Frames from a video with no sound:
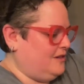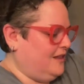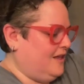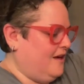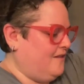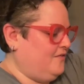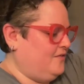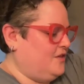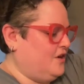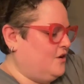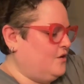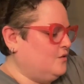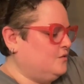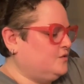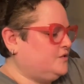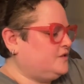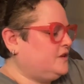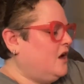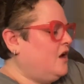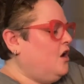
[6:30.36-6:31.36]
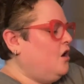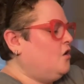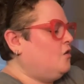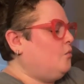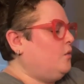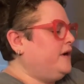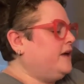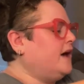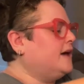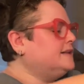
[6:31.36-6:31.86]
Love those.
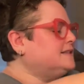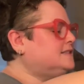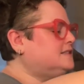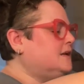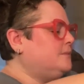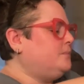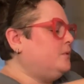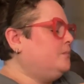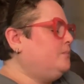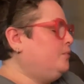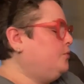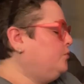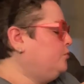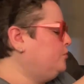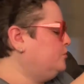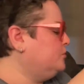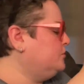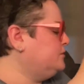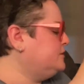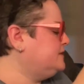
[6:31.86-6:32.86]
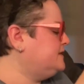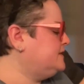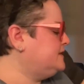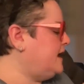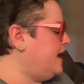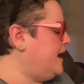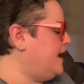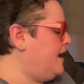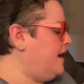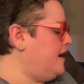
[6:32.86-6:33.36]
We got zipper pulls
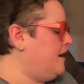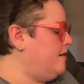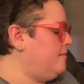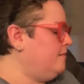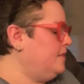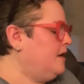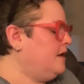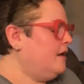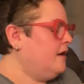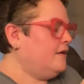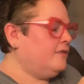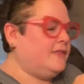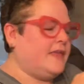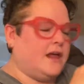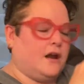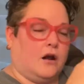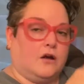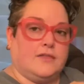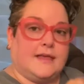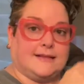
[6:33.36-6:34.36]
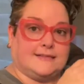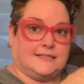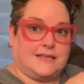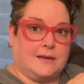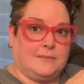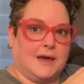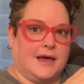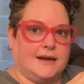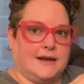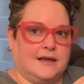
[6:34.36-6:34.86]
um, that are that
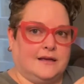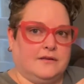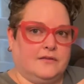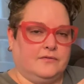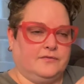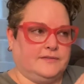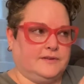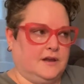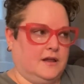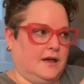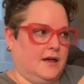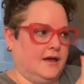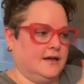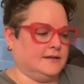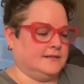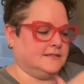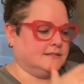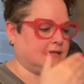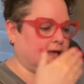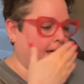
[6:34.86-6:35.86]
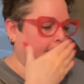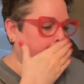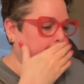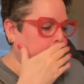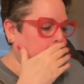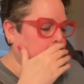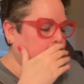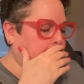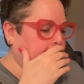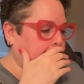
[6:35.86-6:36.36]
same kind of uh,
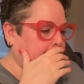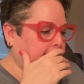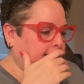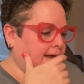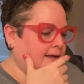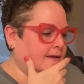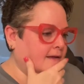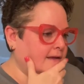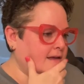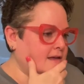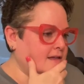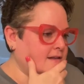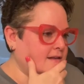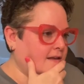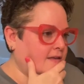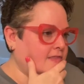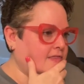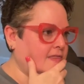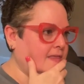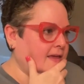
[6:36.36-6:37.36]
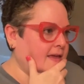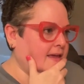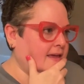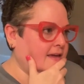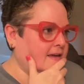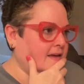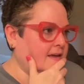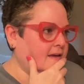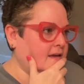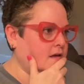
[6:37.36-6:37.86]
design in
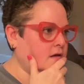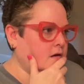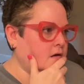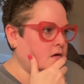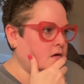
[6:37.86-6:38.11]
the,